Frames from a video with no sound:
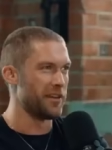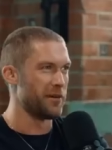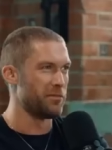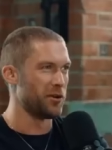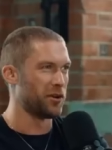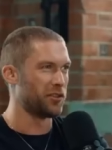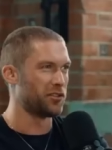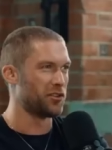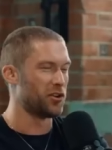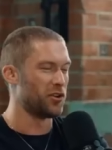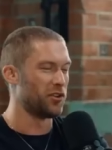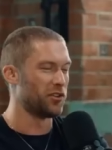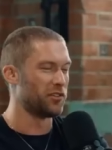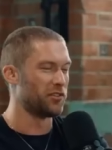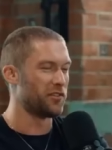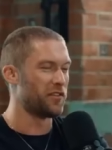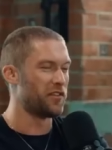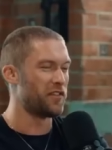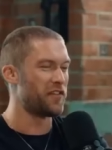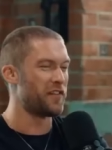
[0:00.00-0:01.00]
Their book's
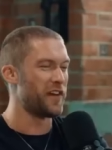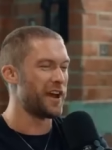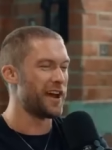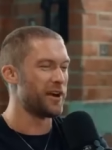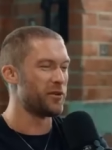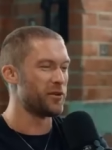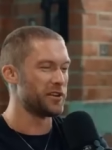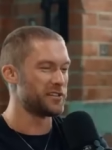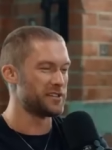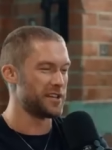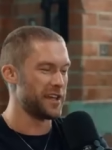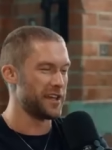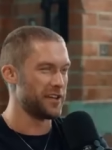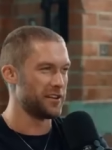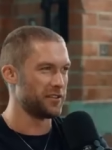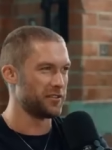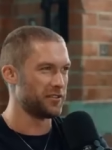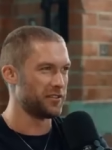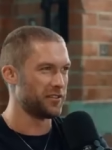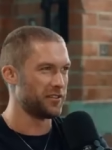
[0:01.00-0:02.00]
called Fairer
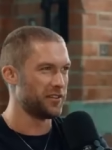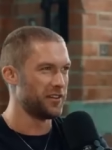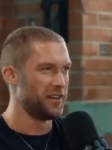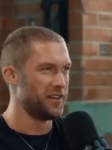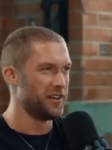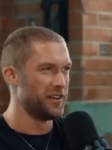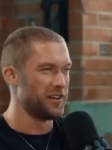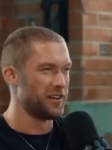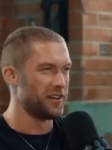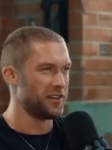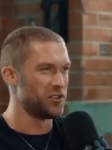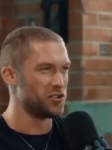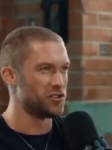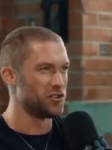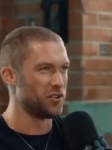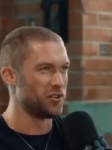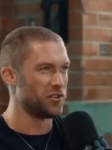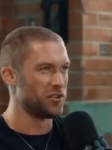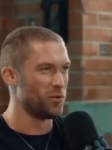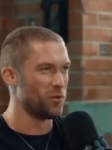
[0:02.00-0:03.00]
Tales, and it
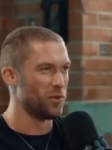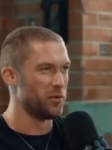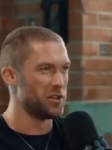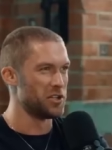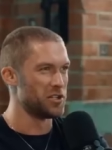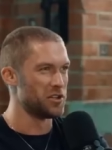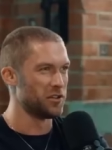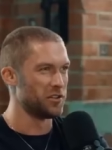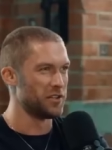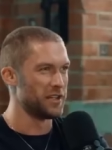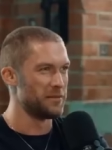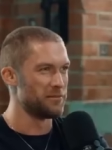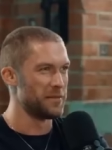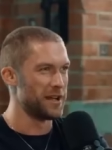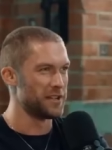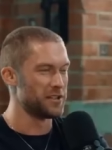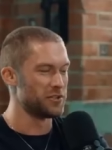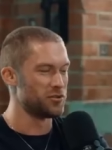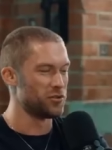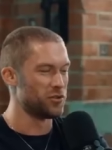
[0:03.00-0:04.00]
shows that women don't need
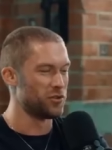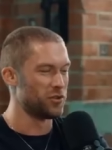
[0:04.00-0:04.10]
men at